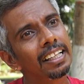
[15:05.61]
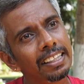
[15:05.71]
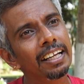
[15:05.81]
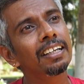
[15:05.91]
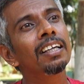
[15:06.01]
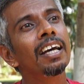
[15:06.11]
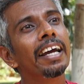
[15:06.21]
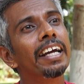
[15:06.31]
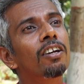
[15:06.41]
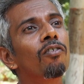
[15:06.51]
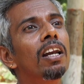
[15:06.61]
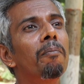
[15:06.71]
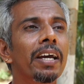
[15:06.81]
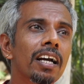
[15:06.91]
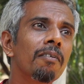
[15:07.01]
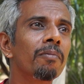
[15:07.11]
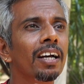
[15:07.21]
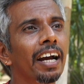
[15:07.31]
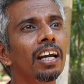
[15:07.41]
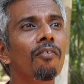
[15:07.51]
then it will become
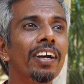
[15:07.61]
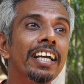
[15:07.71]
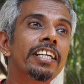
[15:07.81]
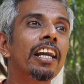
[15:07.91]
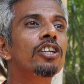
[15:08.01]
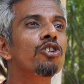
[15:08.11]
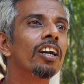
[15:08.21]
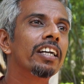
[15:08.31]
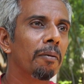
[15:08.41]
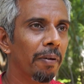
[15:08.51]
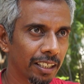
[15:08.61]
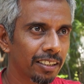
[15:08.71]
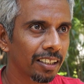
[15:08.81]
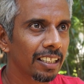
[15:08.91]
kind of intellectual debate.